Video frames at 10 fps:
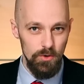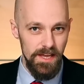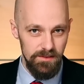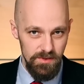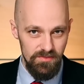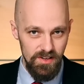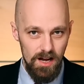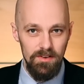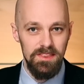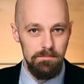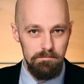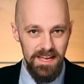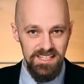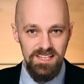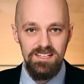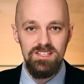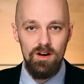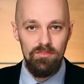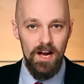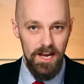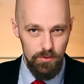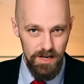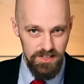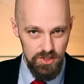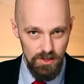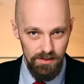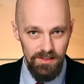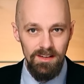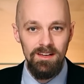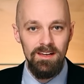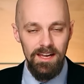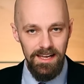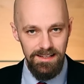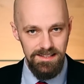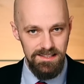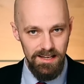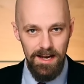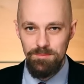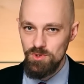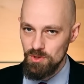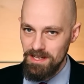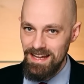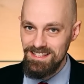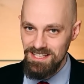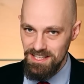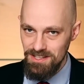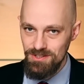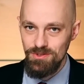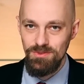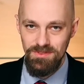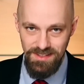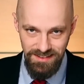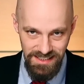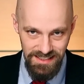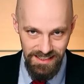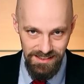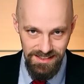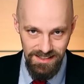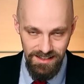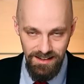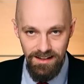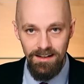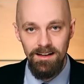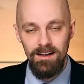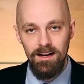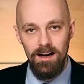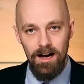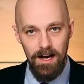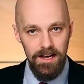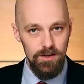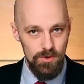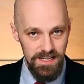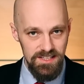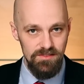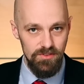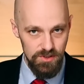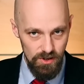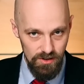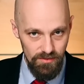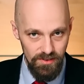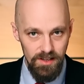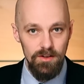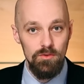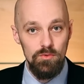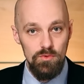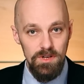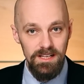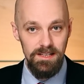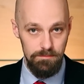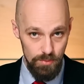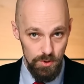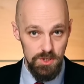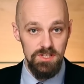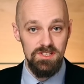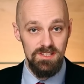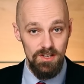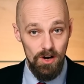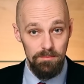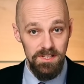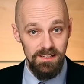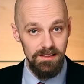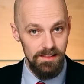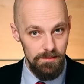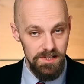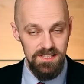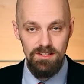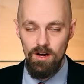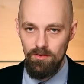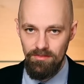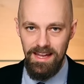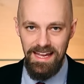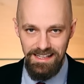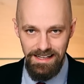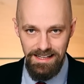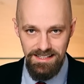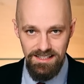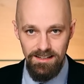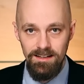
that we've covered the basics of high-res shot, it is time to get into the details. High-res photography really pushes the optical limits of any lens.